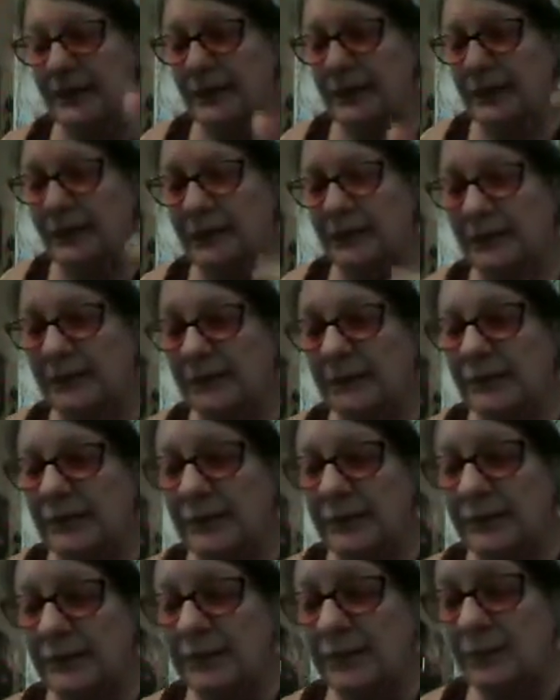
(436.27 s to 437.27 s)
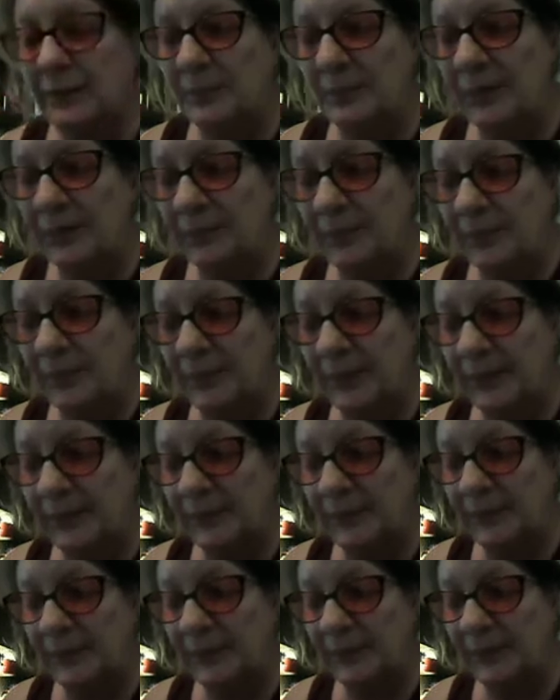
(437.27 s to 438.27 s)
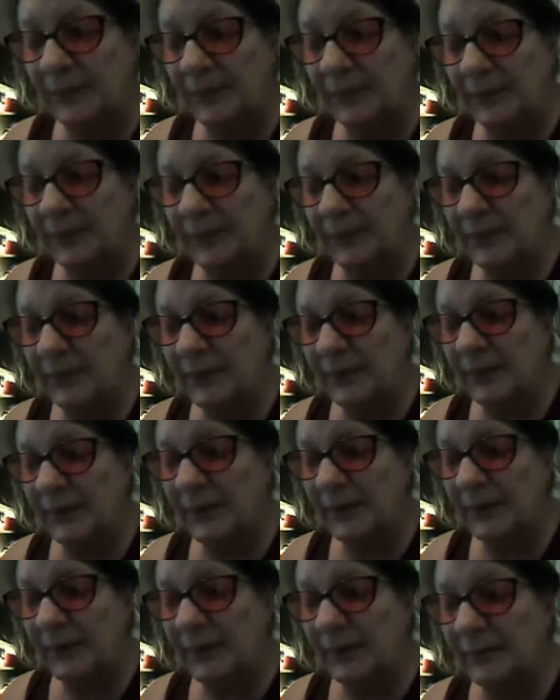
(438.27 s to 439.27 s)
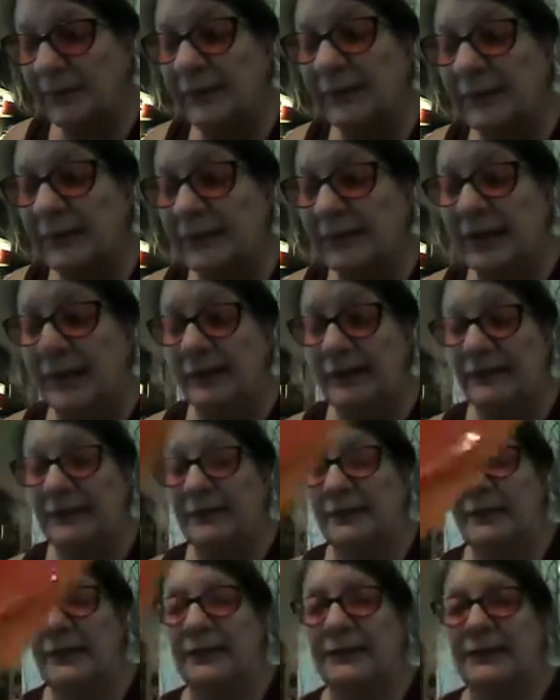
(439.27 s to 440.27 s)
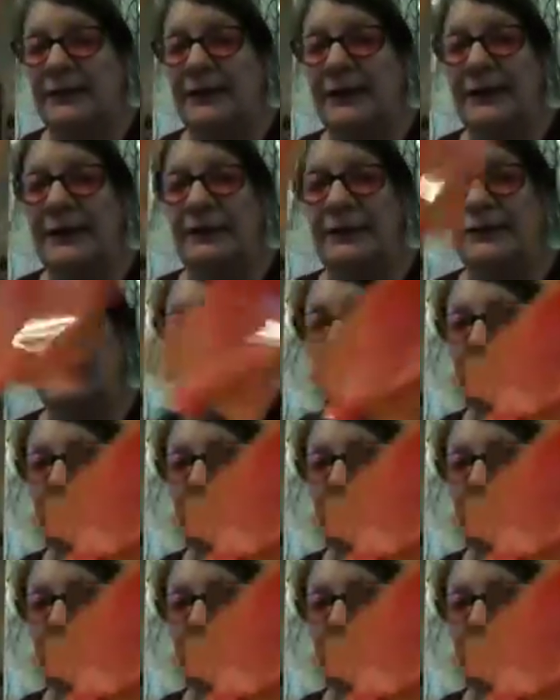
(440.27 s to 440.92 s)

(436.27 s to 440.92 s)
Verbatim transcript: And do believe I paid a quarter. 50 cents. 10 inch